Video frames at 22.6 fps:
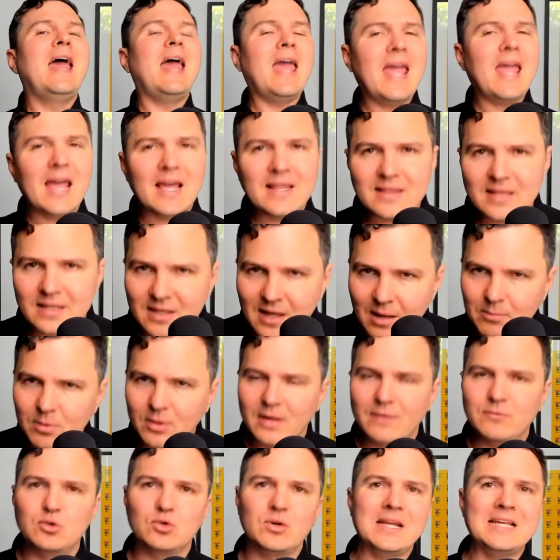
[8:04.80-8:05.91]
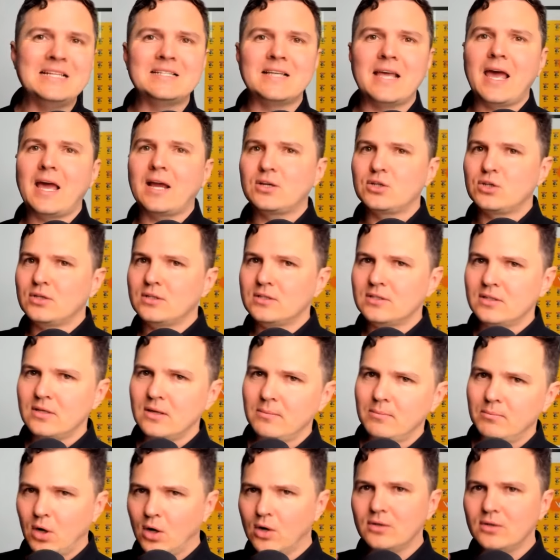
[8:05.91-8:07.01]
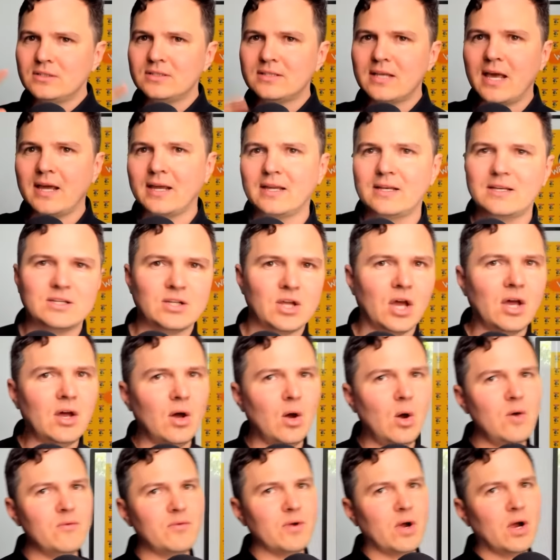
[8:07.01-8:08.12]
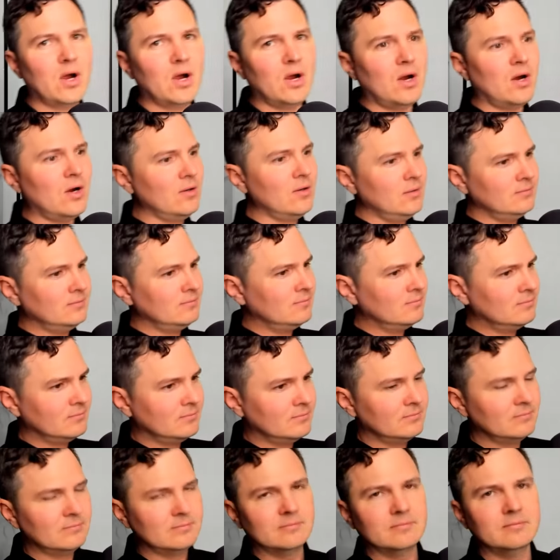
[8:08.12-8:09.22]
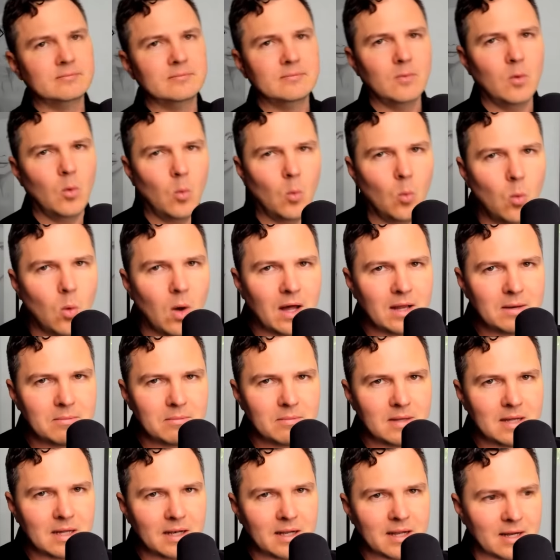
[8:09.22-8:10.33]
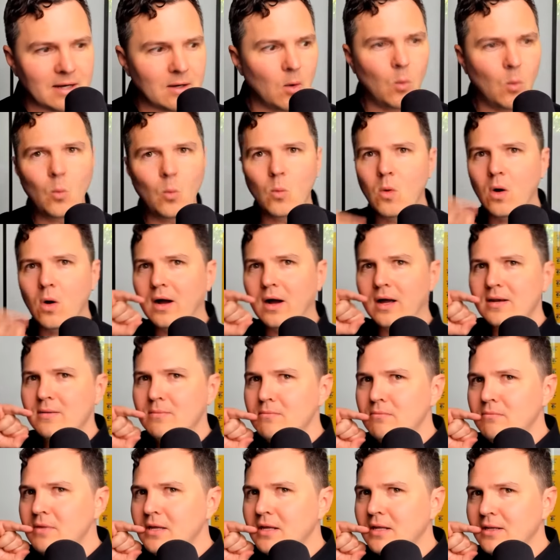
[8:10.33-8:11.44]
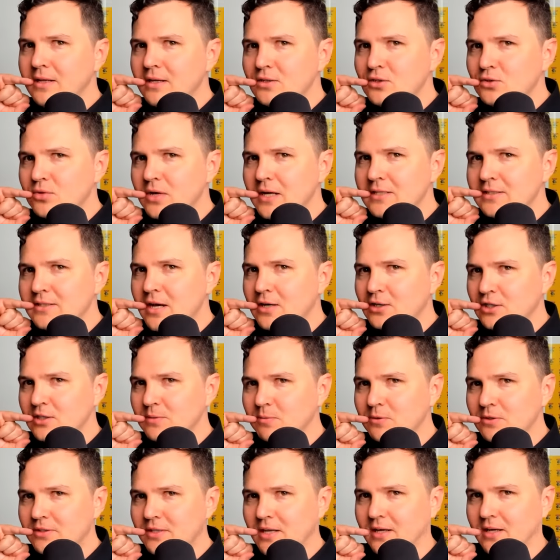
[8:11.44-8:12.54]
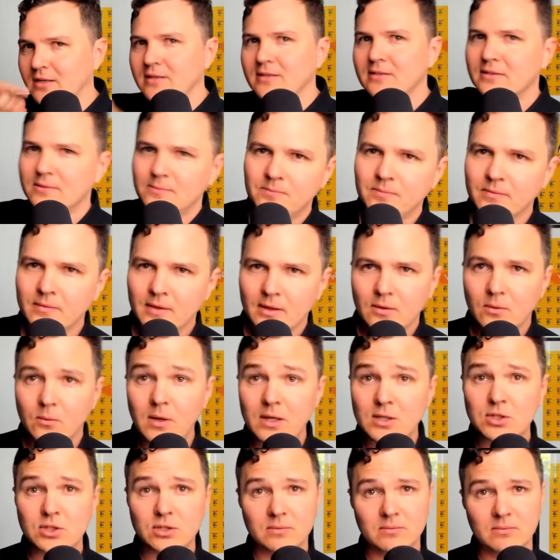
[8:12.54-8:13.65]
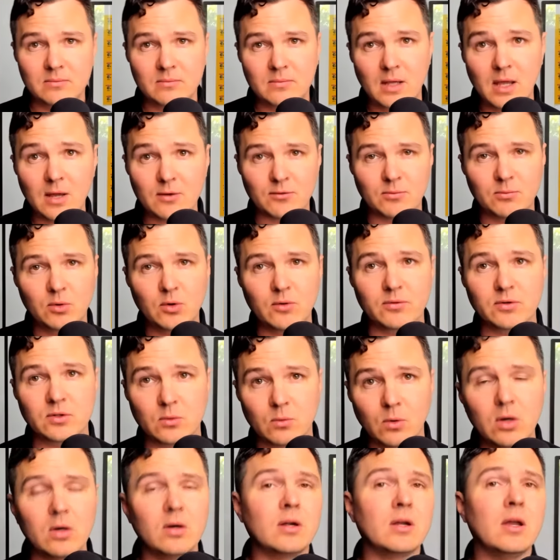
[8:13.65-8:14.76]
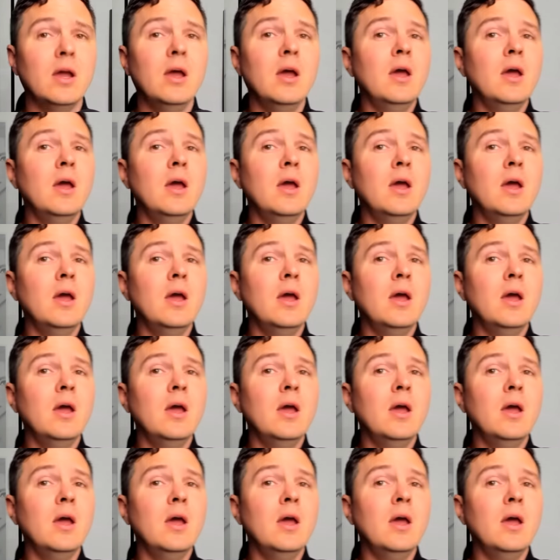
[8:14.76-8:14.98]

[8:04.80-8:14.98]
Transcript: and the number of transactions per second to over one million. one million transactions per second, which, if proven to work,